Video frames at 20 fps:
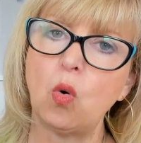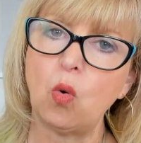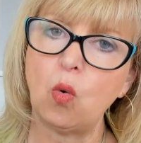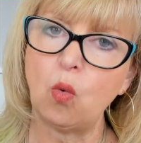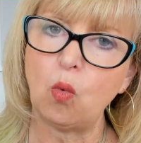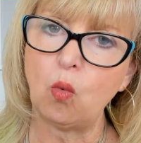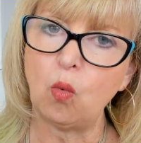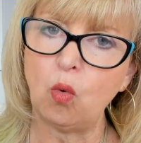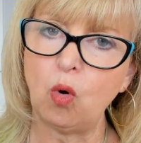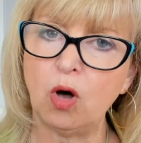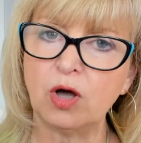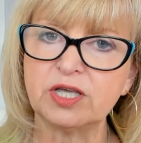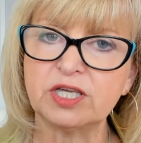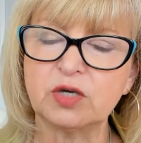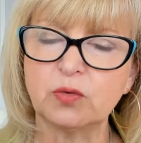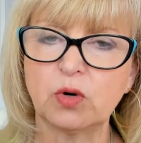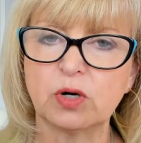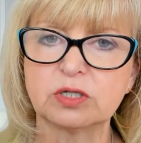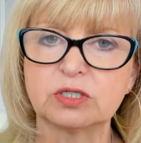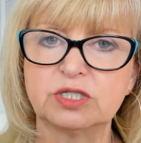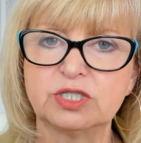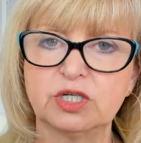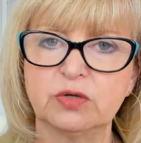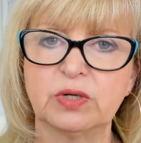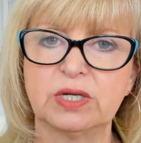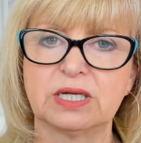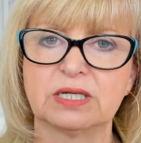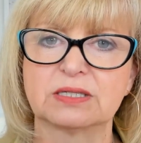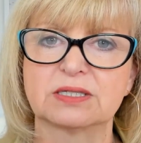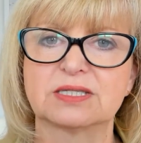What you are
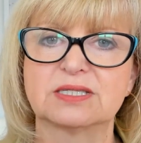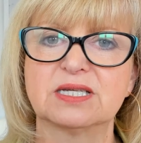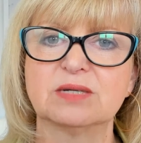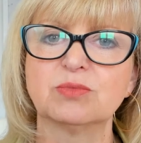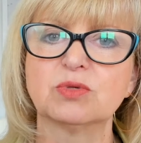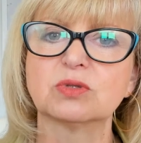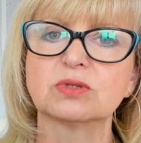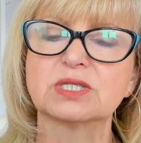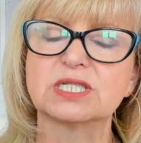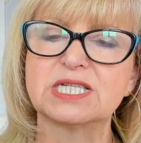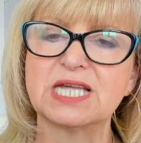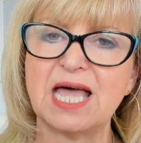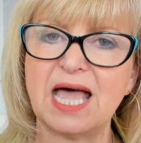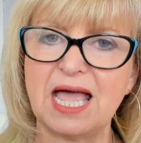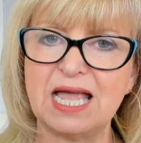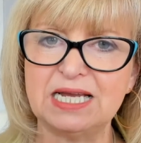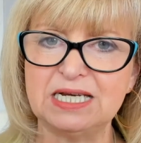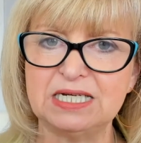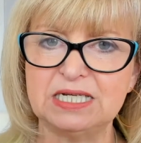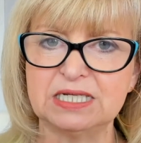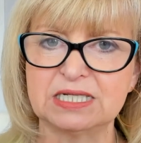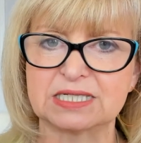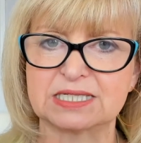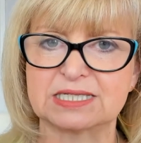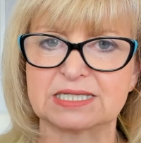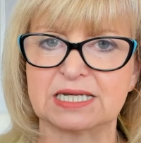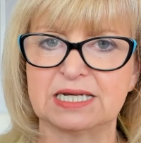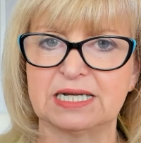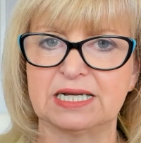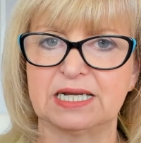doing
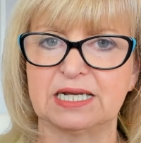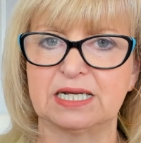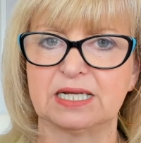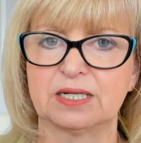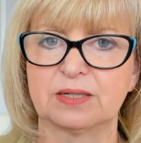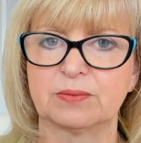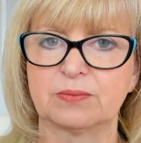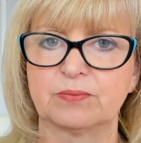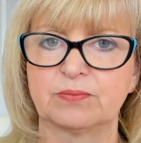simultaneously,